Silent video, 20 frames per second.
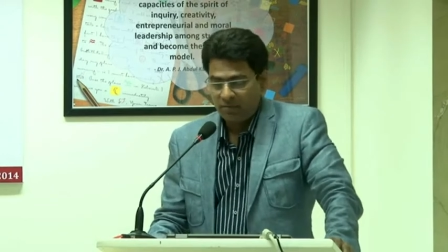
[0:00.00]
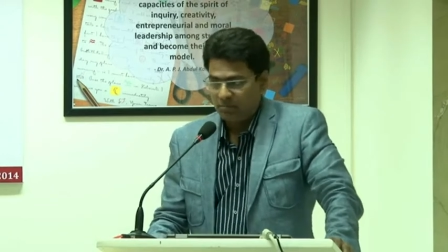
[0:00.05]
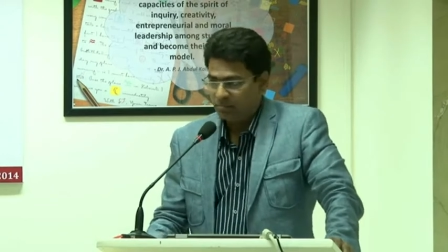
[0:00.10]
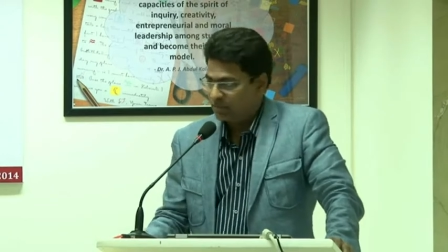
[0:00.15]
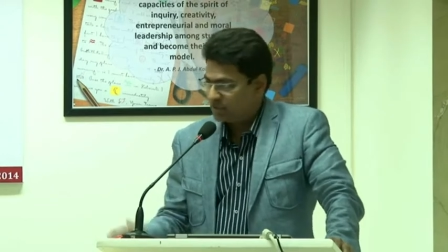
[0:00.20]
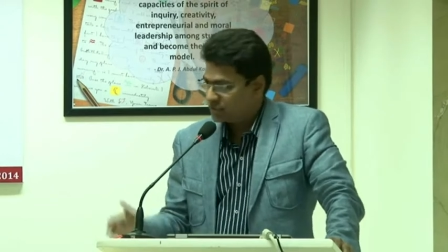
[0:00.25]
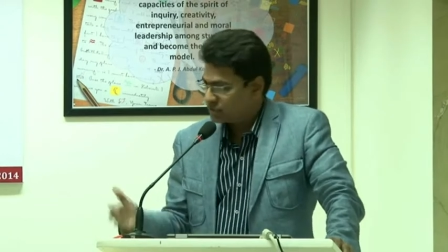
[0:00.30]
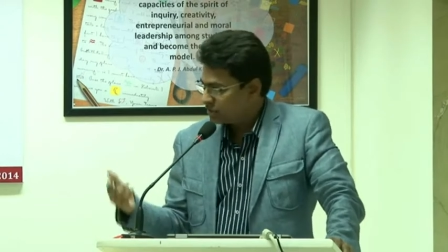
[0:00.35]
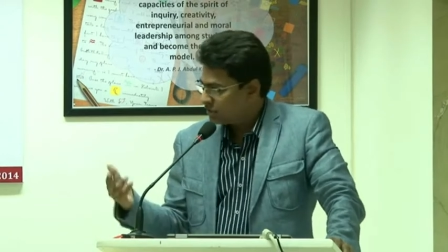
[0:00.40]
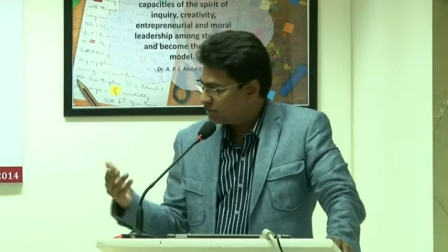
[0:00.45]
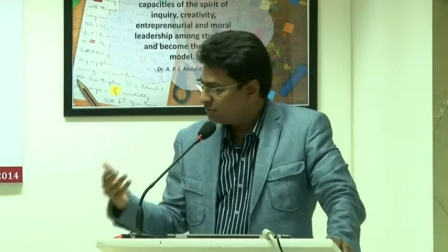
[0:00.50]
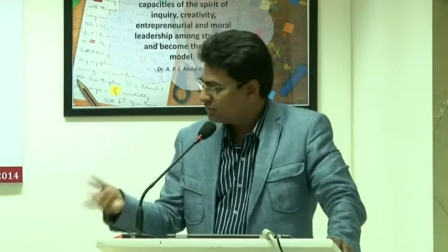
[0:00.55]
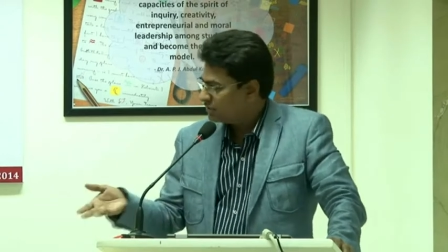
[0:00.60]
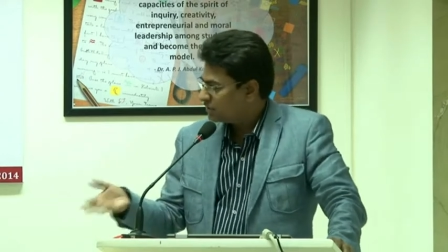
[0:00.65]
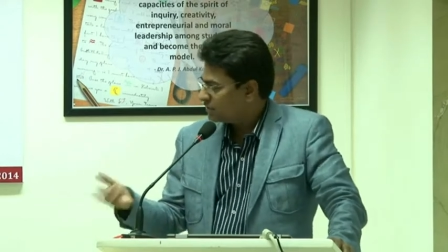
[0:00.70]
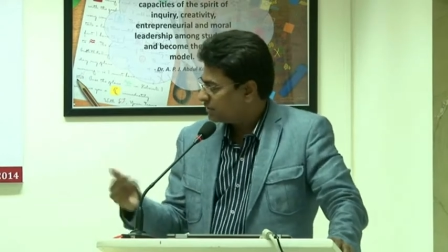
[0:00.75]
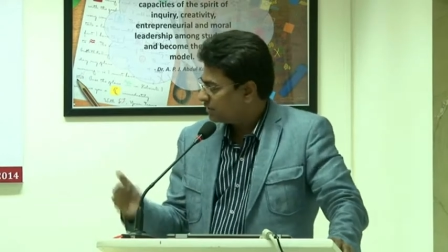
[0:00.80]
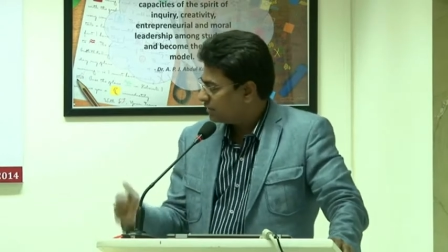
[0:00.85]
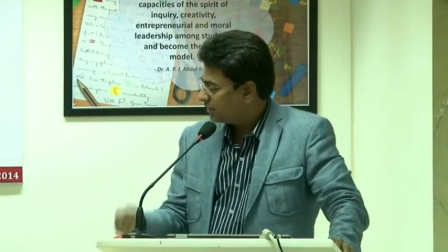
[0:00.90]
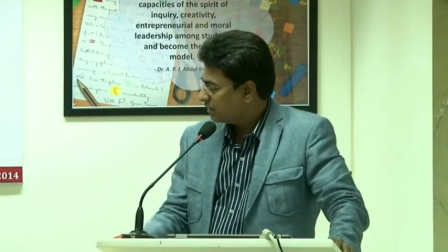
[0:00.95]
but
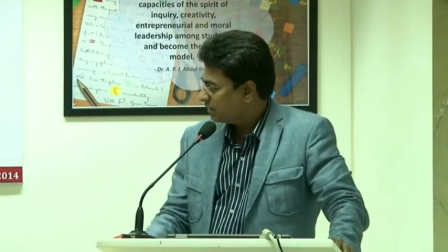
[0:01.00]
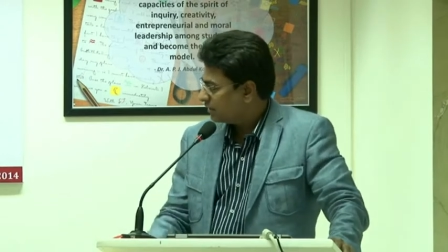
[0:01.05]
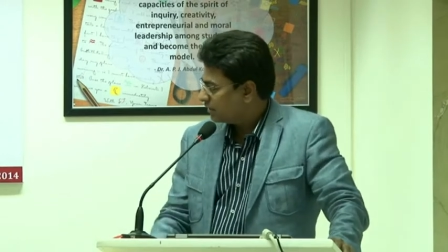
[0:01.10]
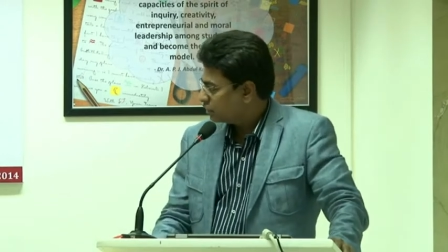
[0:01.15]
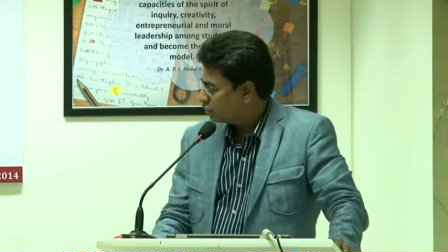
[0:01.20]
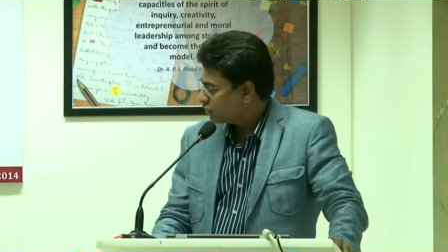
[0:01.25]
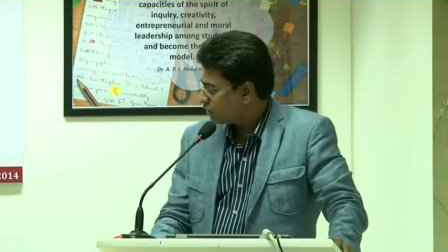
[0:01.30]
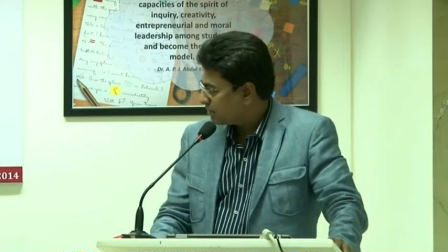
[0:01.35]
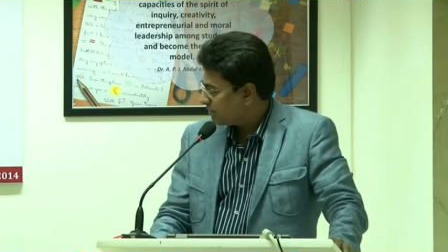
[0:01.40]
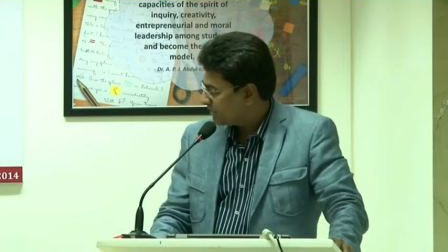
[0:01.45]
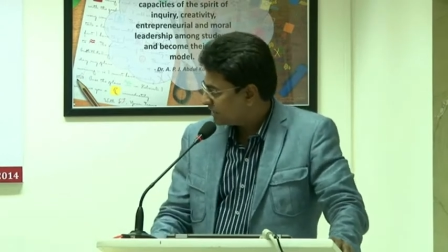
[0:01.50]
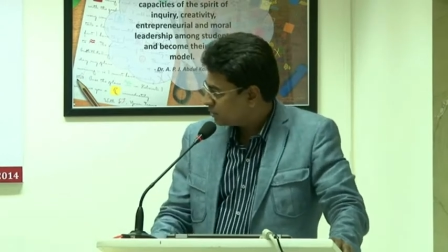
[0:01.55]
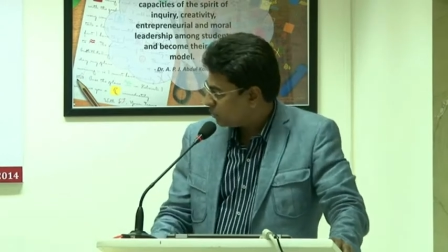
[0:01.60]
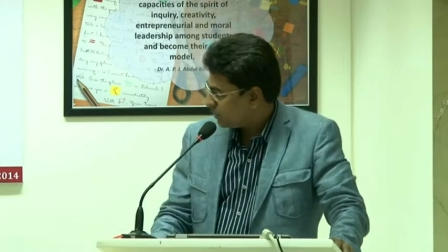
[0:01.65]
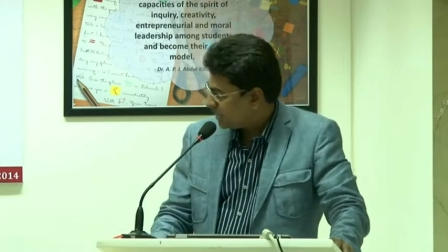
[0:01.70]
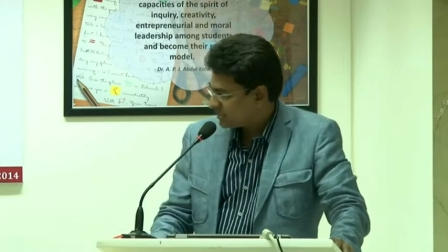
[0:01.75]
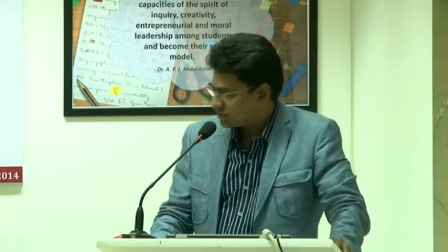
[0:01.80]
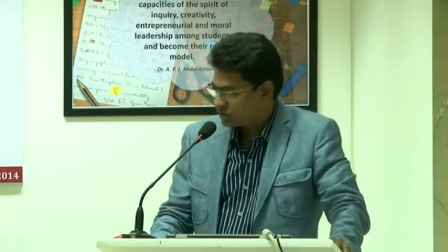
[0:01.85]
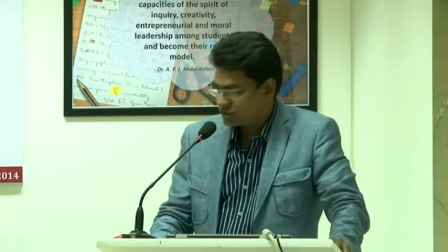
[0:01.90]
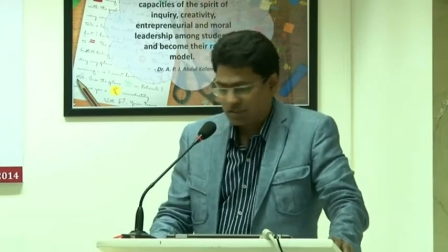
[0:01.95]
even uh, Europe and the
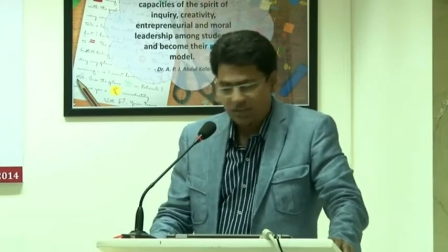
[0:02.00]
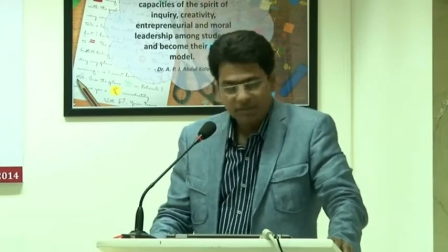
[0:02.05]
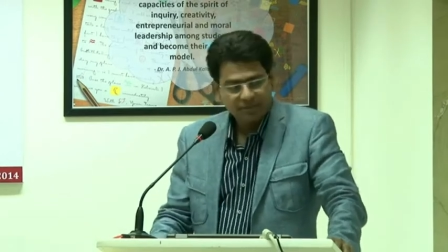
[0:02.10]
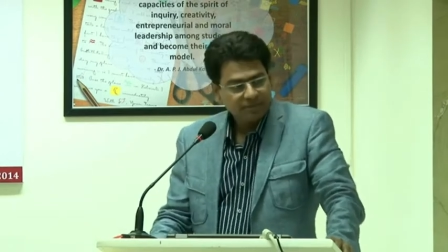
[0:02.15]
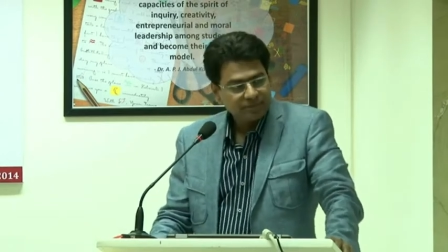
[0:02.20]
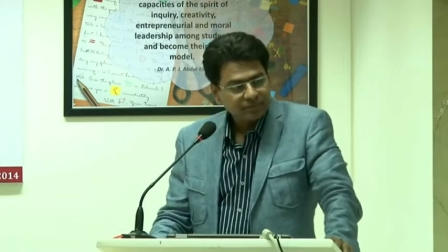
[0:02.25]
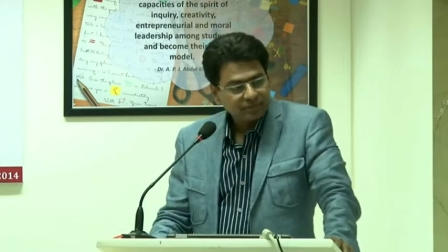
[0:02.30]
West.